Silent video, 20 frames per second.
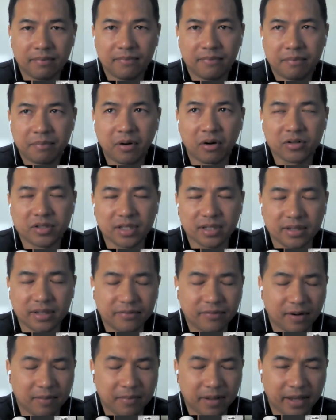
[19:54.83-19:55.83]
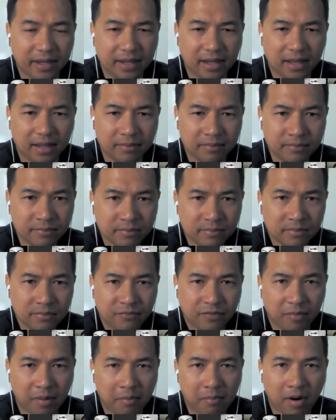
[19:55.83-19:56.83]
personally, from
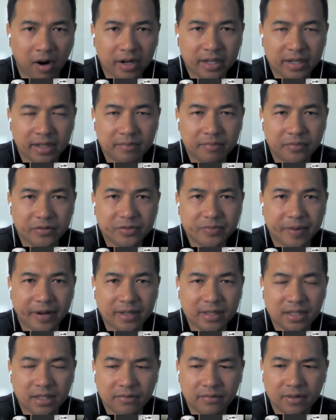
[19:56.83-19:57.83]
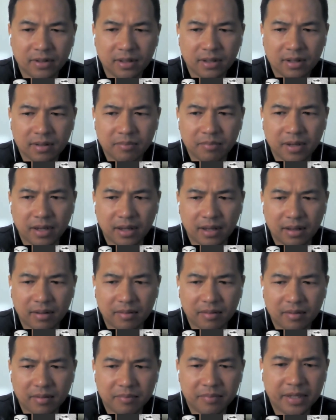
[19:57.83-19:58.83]
a marketing perspective,
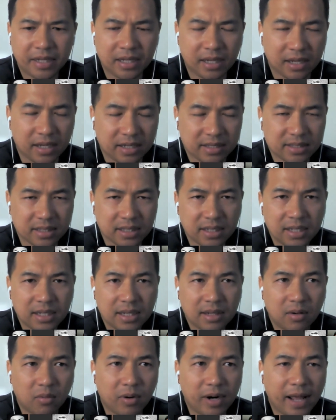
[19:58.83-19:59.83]
because what